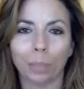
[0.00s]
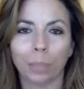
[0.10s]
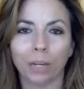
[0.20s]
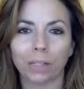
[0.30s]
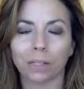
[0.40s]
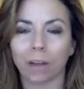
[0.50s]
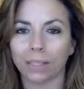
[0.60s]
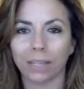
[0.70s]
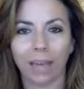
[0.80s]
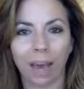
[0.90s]
but it's
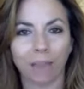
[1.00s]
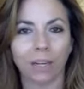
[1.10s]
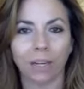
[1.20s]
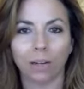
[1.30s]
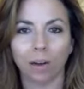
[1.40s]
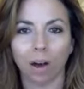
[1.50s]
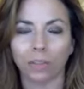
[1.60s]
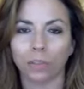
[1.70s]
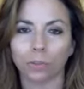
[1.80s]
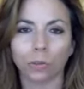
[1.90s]
not decaffeinated
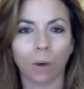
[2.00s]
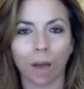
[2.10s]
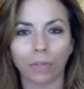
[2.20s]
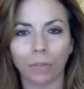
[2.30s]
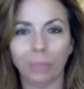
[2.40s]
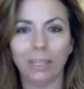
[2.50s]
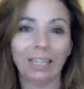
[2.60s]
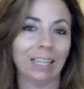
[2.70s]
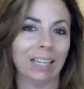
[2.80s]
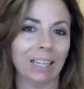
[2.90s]
coffee. There's no coffee bean
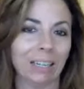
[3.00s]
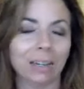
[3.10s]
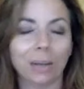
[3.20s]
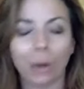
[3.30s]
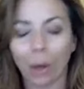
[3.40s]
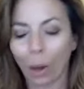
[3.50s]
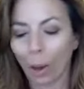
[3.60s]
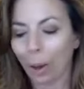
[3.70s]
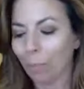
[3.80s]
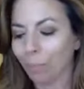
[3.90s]
in it.
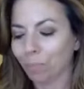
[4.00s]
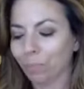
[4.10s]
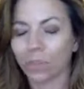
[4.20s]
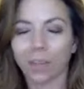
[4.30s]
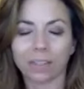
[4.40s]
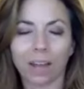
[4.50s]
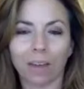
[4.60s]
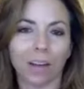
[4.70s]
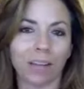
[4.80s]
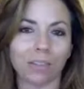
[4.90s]
So that's kind
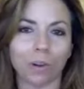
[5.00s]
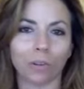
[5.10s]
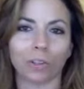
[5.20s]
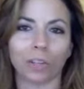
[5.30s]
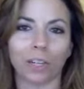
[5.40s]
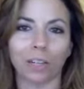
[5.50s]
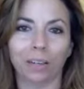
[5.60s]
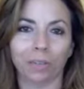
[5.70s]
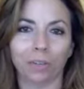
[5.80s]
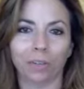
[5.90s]
of a nice alternative
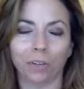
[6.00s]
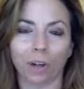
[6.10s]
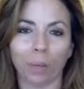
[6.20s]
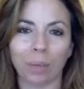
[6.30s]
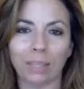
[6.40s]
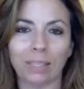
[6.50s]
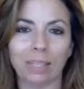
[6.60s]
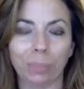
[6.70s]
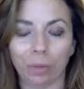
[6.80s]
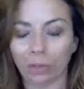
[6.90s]
if you're not a big
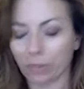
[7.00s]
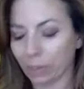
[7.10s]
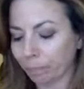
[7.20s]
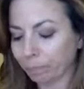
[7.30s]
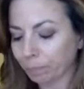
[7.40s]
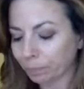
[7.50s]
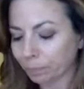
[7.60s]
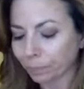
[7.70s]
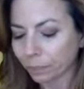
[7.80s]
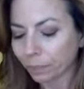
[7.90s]
tea person.
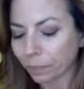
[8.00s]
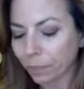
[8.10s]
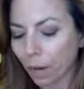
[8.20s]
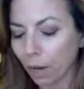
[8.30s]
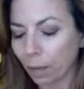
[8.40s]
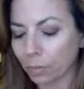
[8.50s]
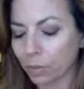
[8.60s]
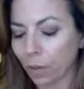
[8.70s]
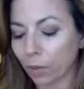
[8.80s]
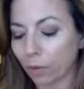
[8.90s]

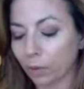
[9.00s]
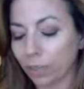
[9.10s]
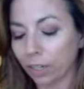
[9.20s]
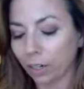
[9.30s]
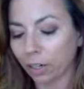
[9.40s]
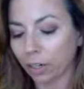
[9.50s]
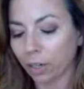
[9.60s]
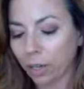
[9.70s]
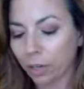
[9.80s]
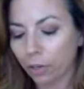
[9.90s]
So then for dinner,
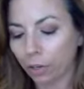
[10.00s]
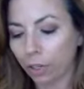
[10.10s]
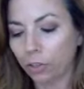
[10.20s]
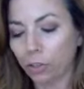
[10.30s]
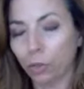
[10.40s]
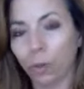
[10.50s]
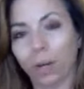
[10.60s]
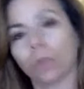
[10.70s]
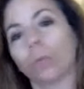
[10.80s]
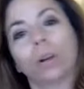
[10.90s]
you're going to do
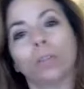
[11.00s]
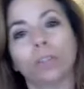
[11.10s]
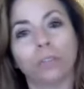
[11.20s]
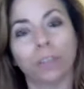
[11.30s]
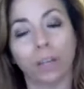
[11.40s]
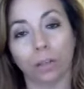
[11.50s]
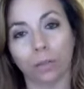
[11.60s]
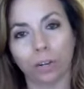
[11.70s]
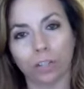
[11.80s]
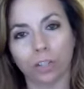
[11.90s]
another 1 of your vanilla
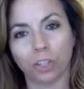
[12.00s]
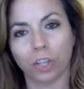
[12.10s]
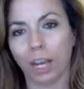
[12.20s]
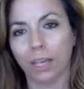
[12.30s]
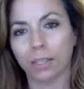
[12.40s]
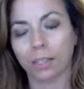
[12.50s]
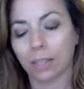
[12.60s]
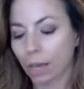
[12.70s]
fresh shakes.